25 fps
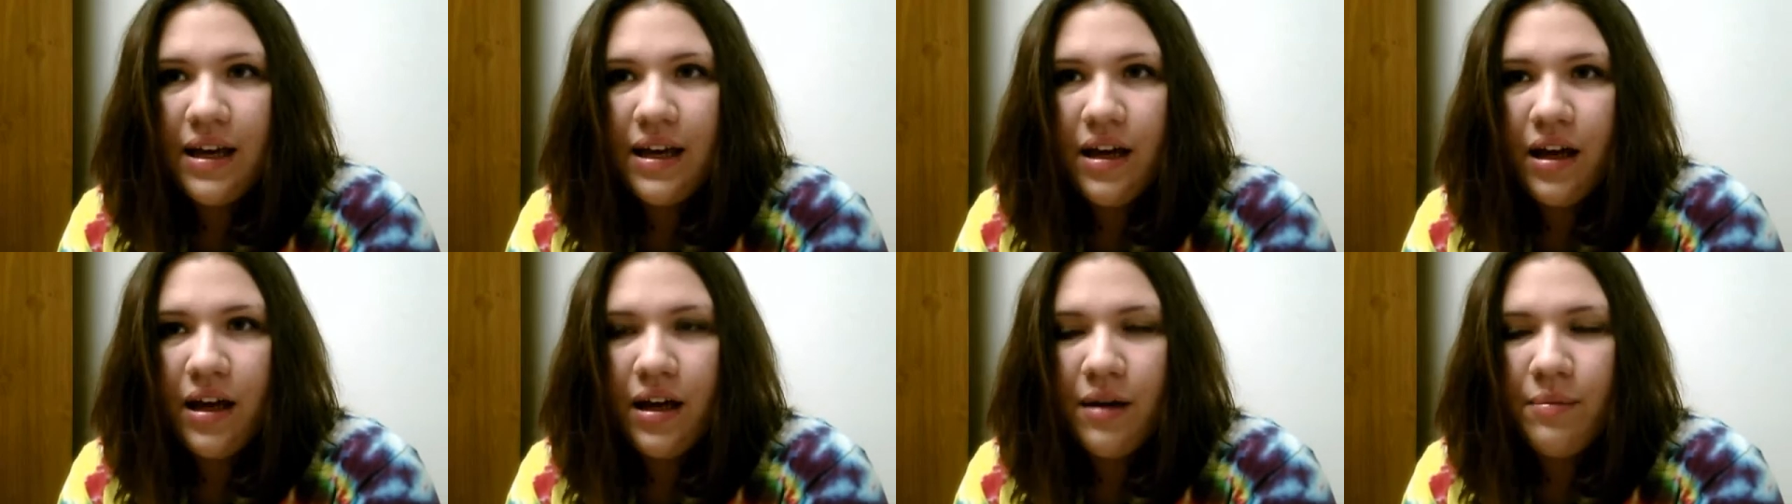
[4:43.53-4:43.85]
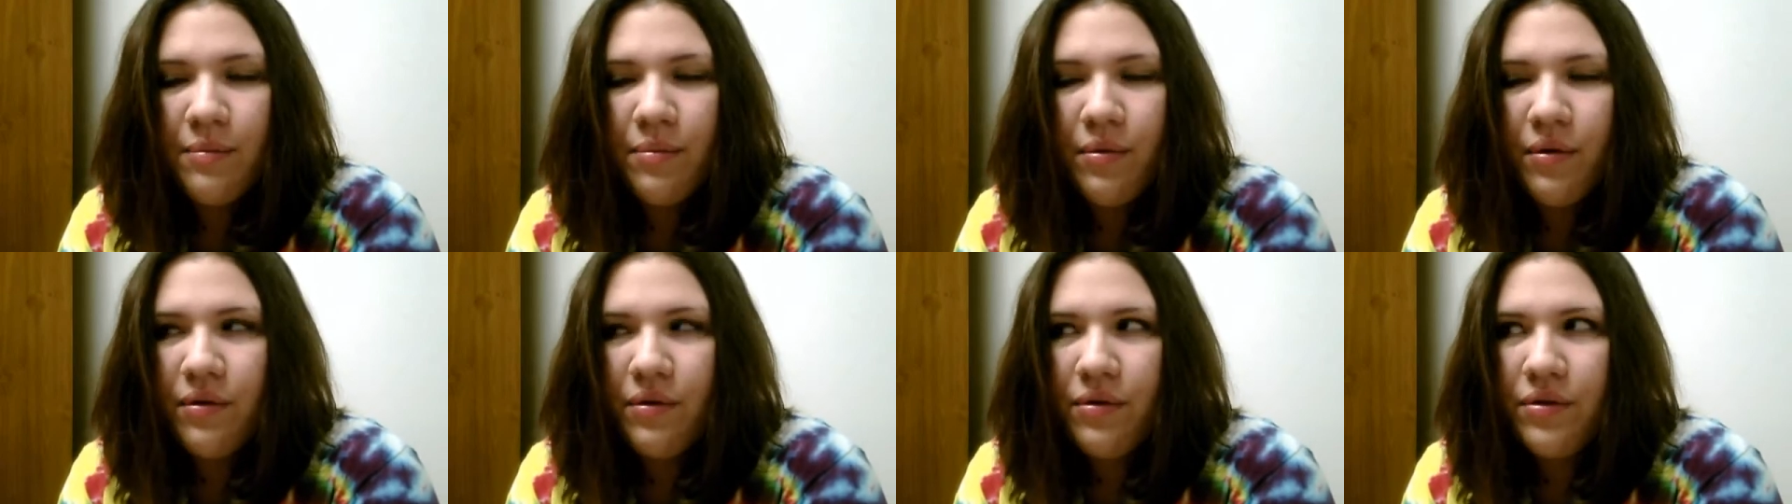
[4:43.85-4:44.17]
Uh,
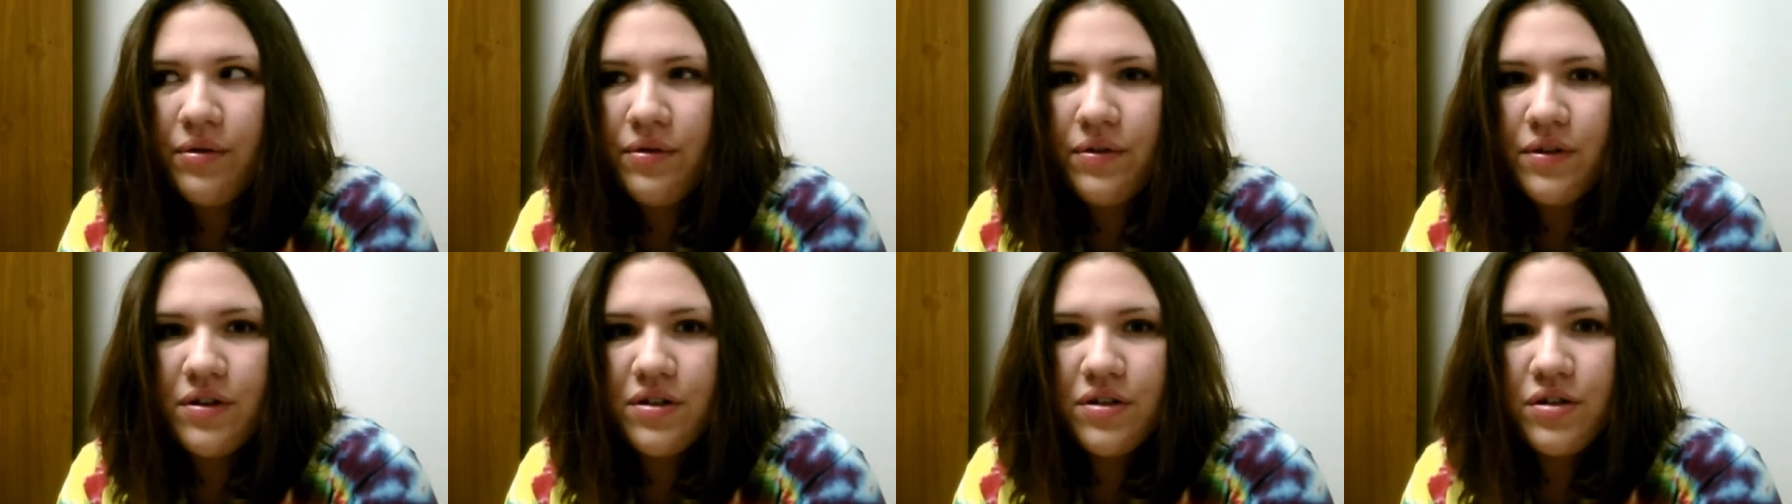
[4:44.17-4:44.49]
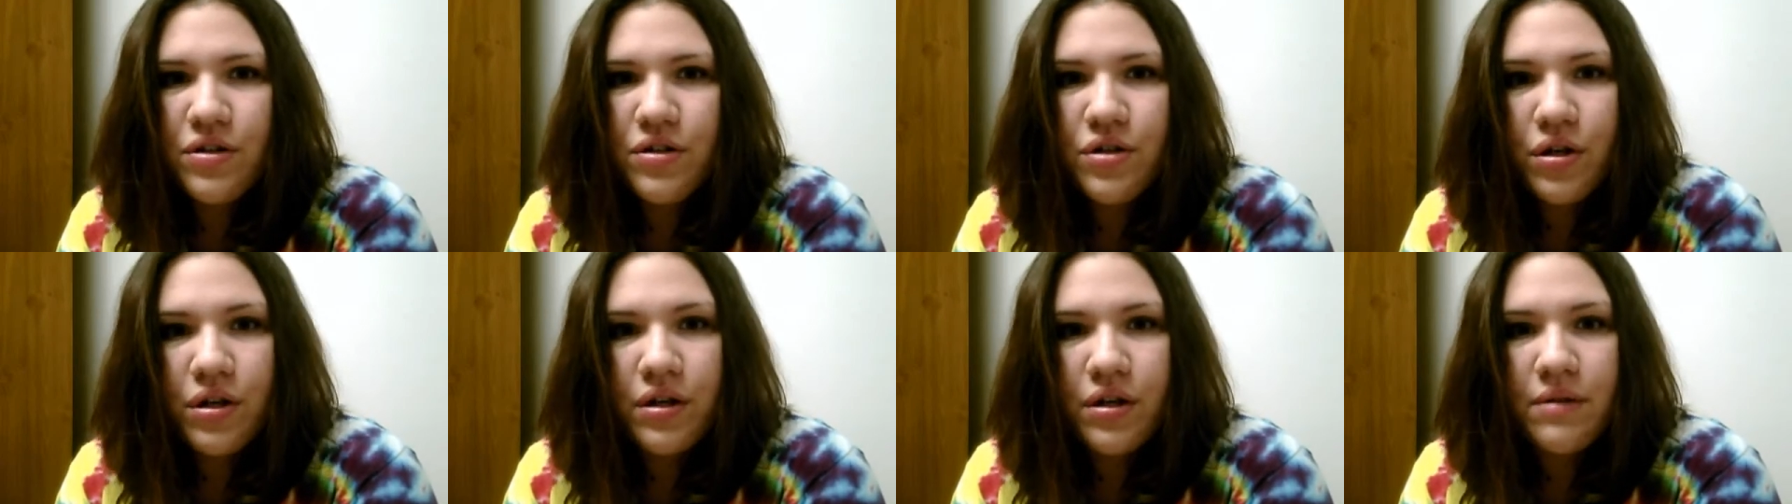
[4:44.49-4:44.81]
both
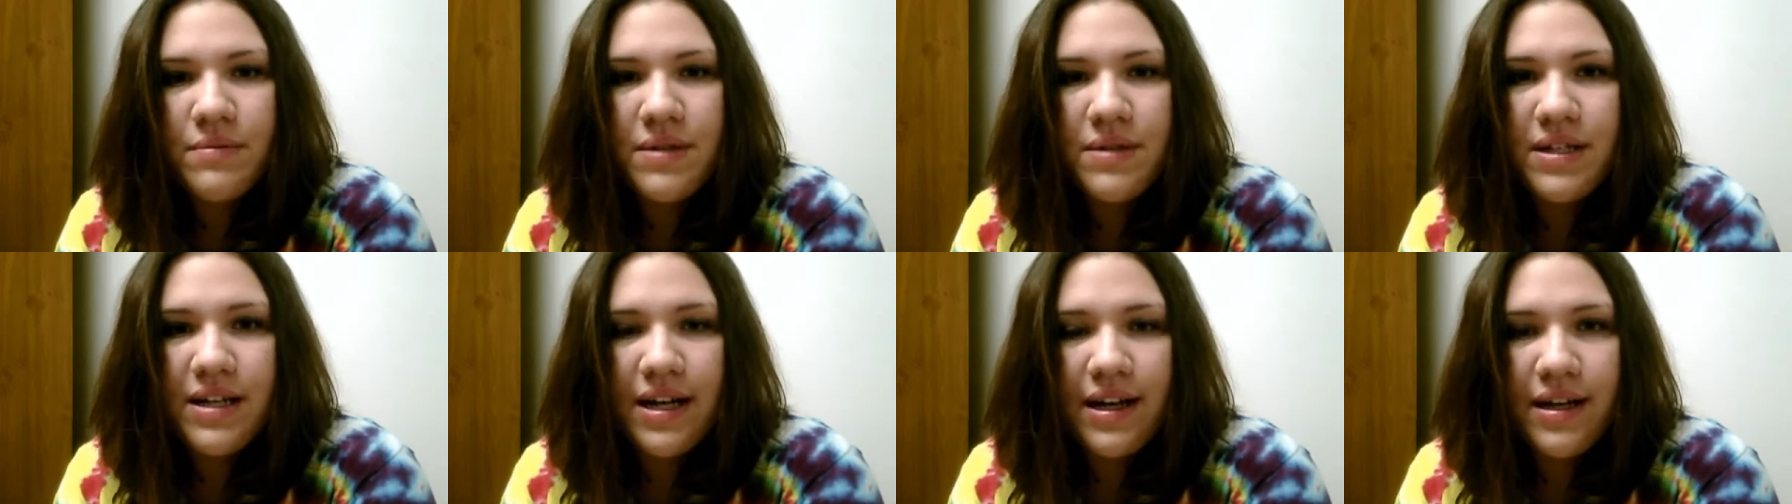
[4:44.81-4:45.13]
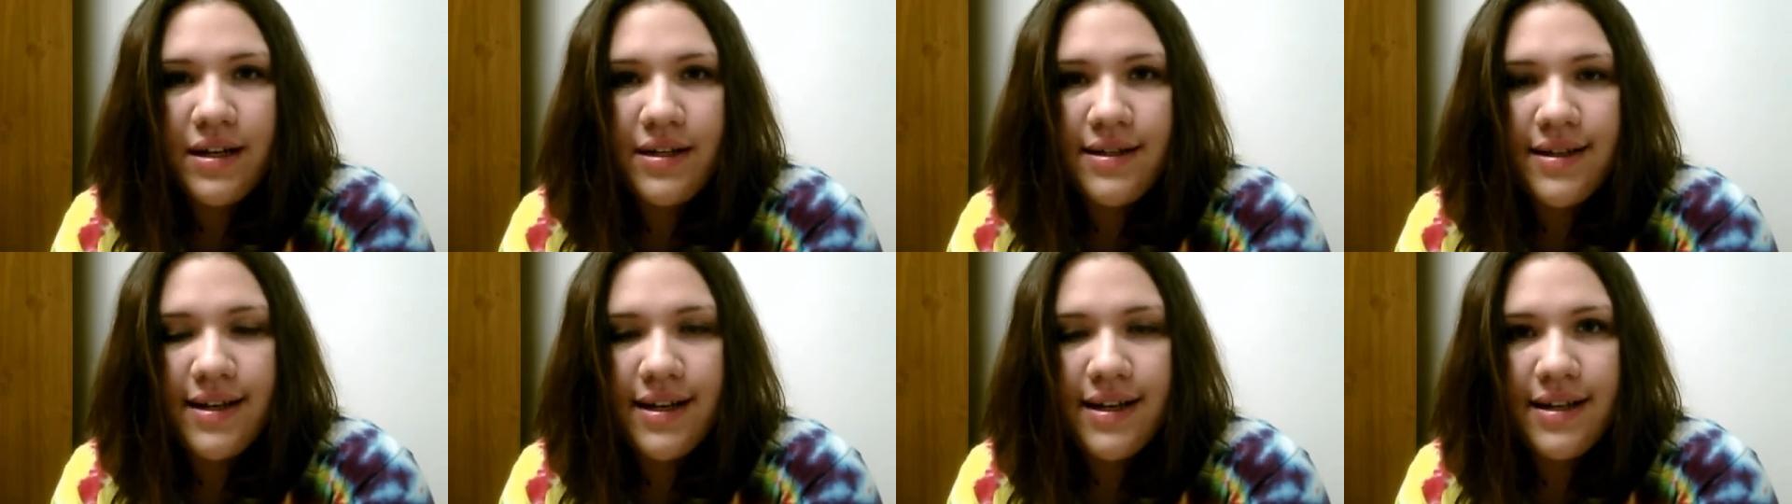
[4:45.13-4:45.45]

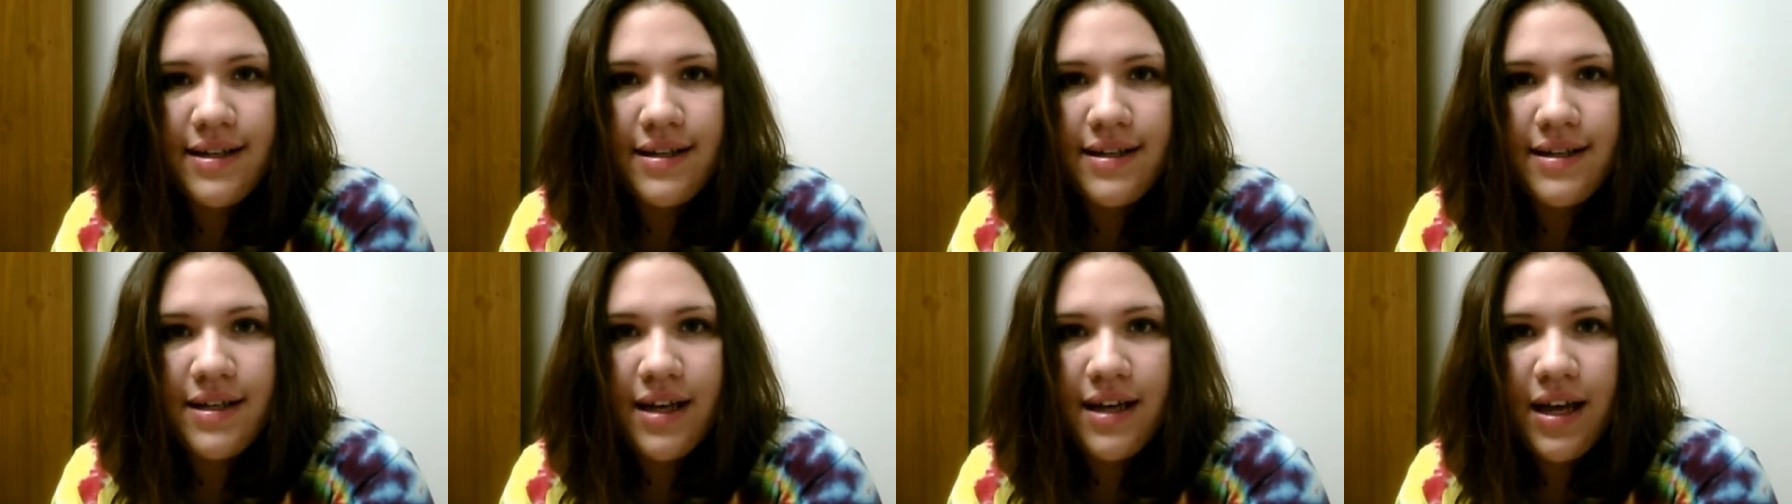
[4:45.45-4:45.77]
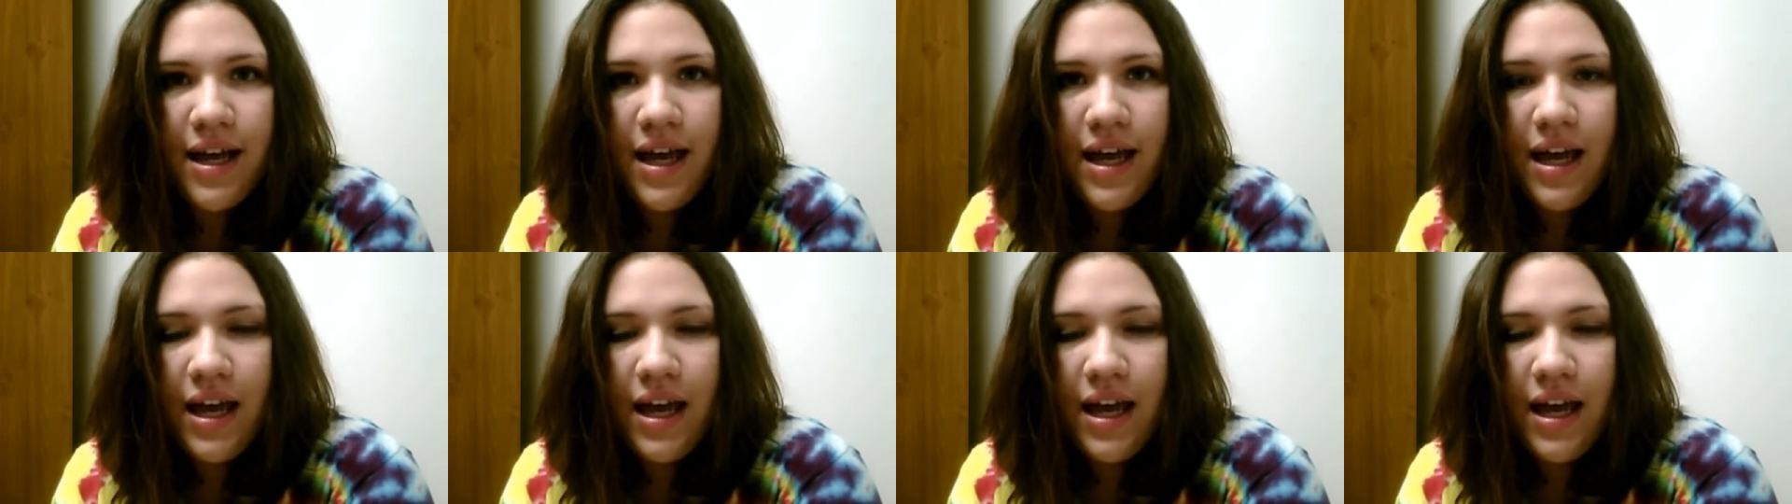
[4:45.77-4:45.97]
circumstances